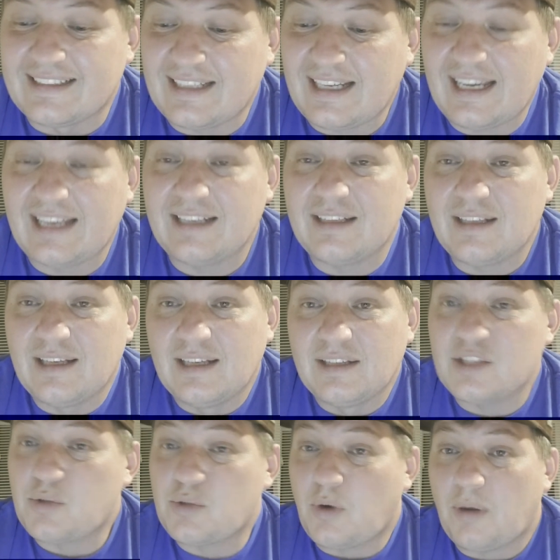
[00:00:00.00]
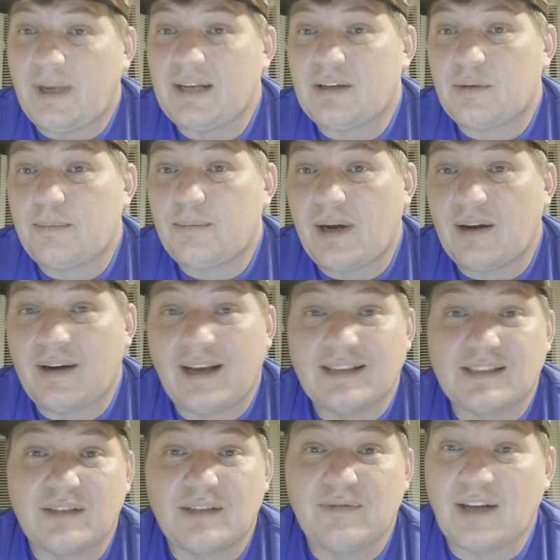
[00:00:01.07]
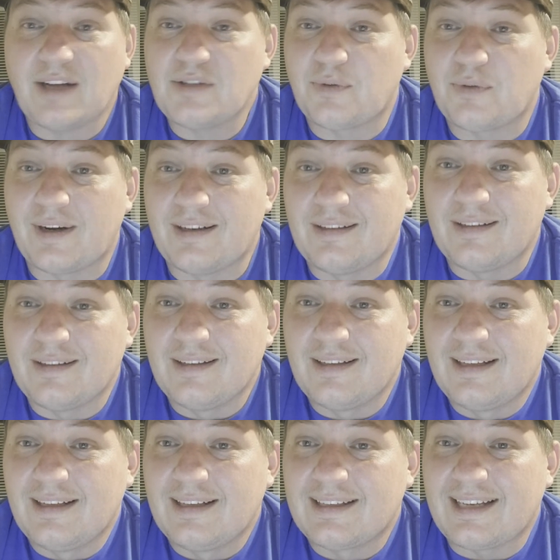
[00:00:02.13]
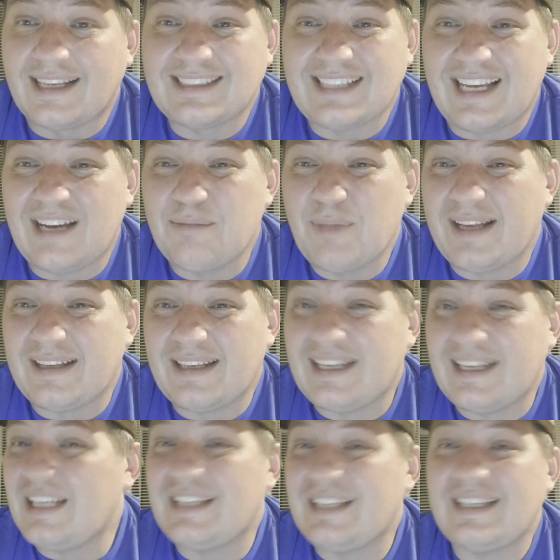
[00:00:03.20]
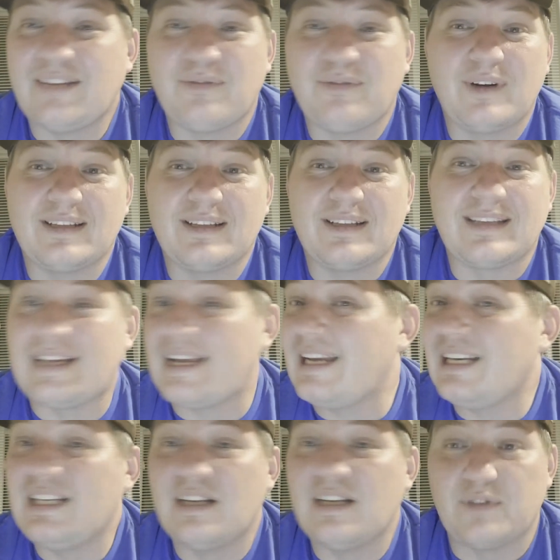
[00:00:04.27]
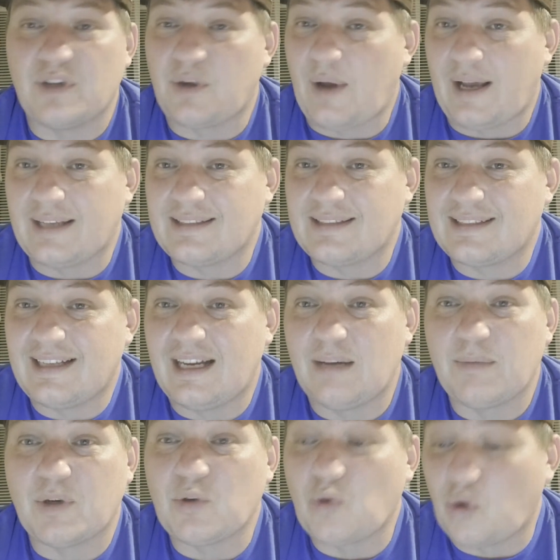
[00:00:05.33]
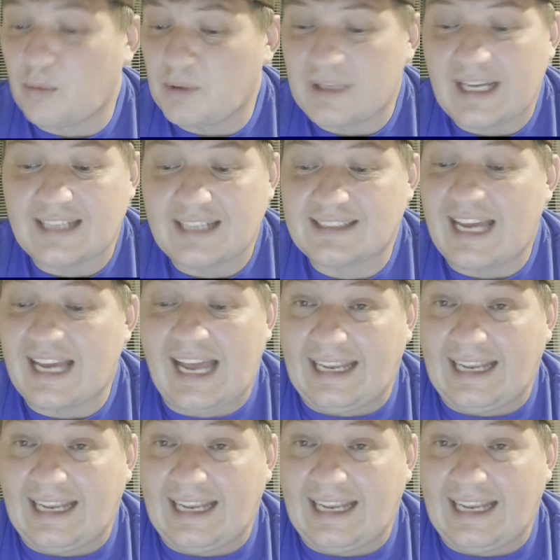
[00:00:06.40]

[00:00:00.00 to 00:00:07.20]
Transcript: And the Square Bike Pair guys can vouch for it. Guys, I'm not any different than any of you guys. I'm a normal ass guy.